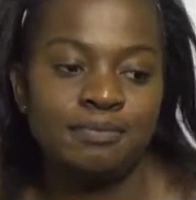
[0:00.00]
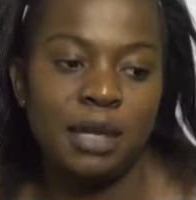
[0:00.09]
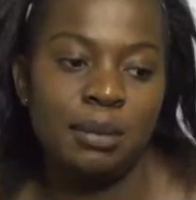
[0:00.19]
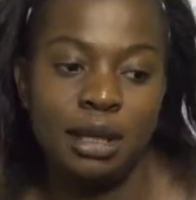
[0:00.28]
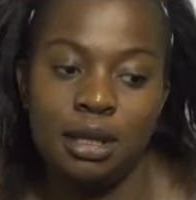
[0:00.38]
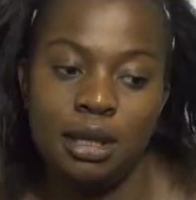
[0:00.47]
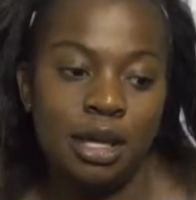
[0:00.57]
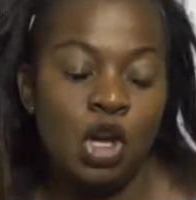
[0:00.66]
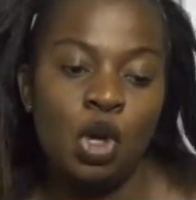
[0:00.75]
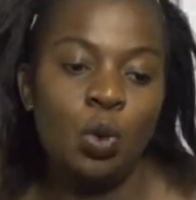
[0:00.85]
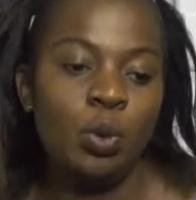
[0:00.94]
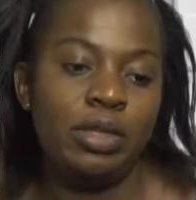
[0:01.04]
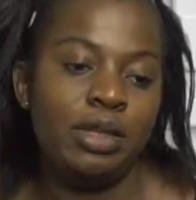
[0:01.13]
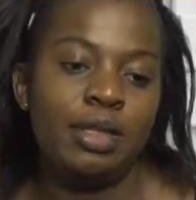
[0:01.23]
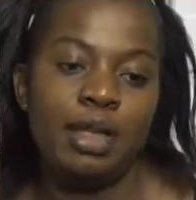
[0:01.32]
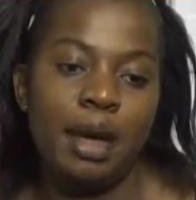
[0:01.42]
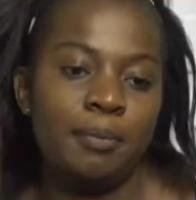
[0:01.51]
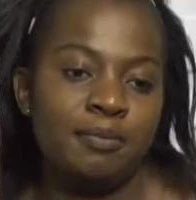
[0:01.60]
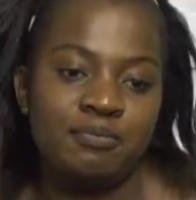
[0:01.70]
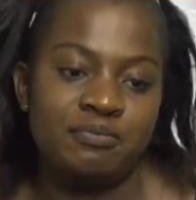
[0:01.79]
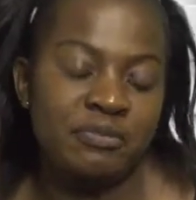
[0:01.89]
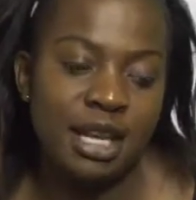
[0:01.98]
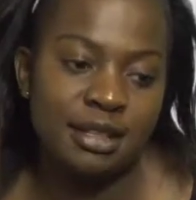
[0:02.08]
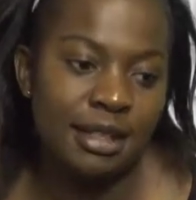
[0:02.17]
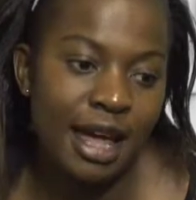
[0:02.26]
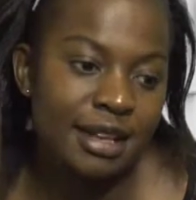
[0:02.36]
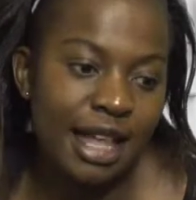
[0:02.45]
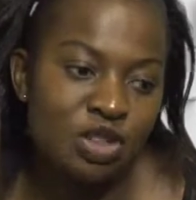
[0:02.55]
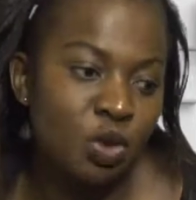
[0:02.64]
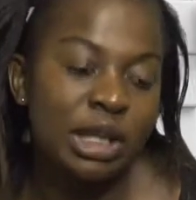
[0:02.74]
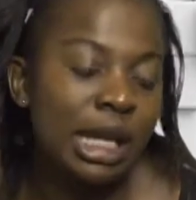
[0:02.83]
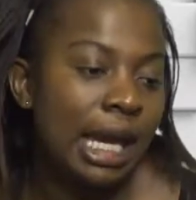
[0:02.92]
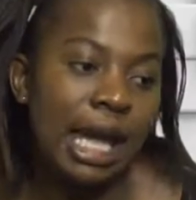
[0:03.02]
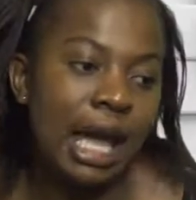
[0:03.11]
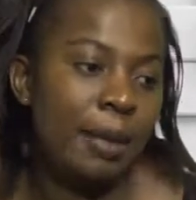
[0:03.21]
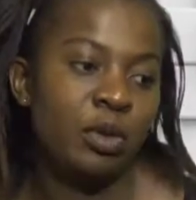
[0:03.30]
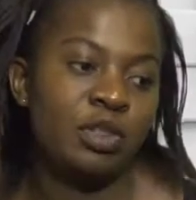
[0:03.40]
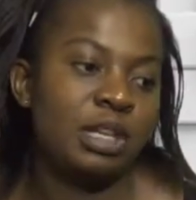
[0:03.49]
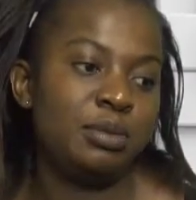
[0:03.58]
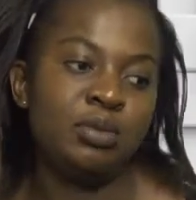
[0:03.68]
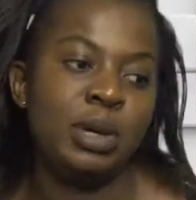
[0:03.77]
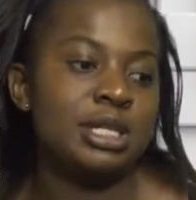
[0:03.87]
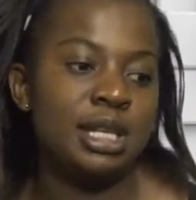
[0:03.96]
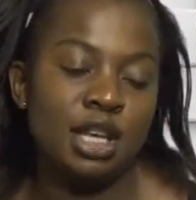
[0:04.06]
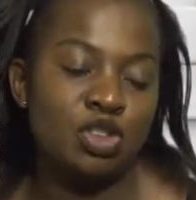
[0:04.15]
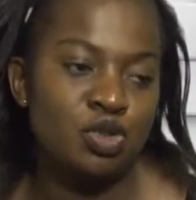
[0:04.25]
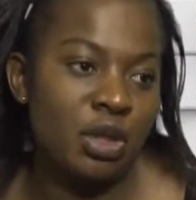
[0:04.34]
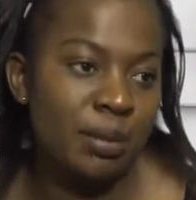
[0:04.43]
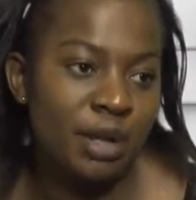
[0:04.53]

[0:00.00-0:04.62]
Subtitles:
maybe within them, that don't care about the person next to them.